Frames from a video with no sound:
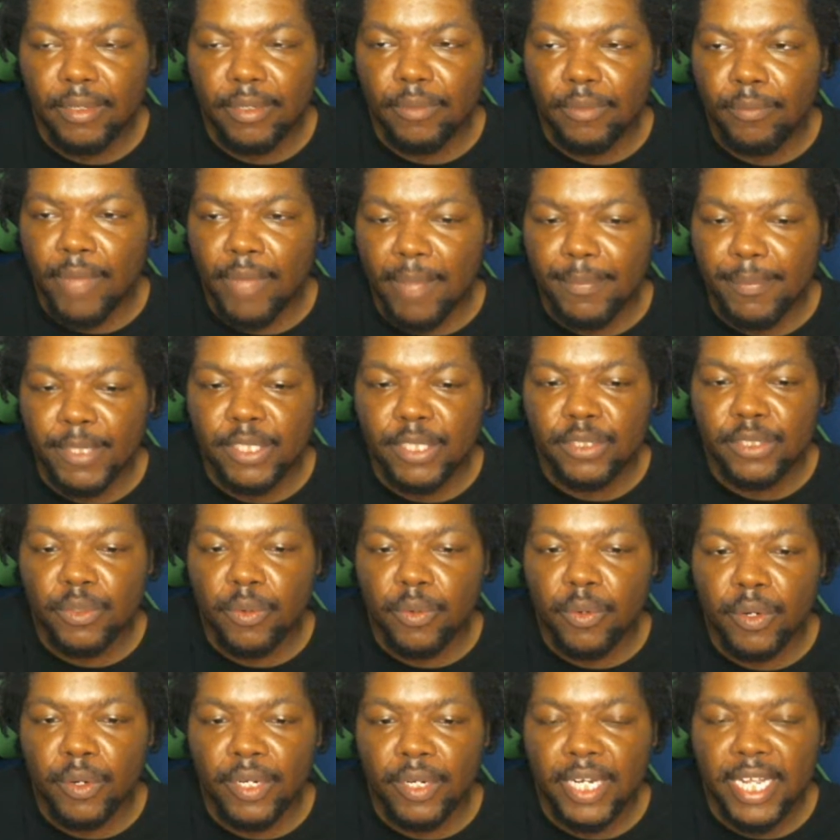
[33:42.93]
weapons
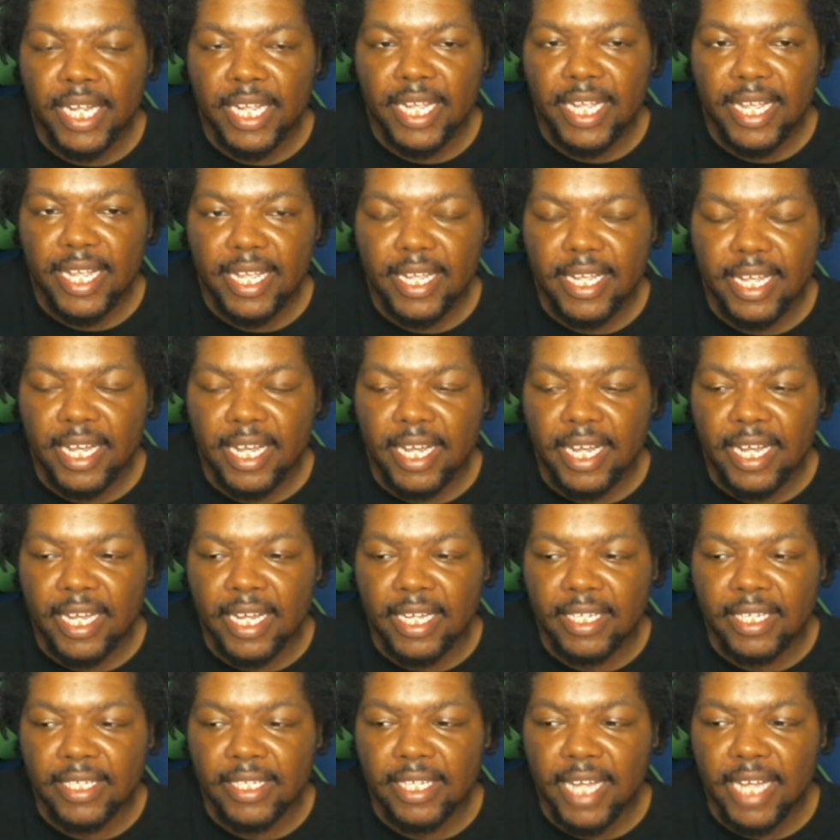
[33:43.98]
or
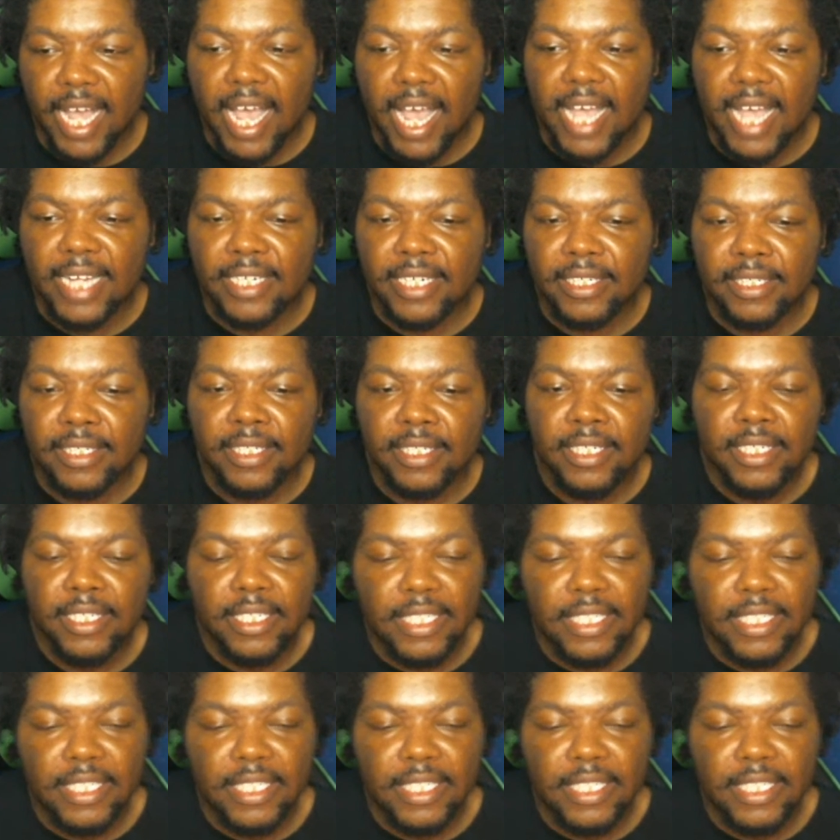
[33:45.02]
hiding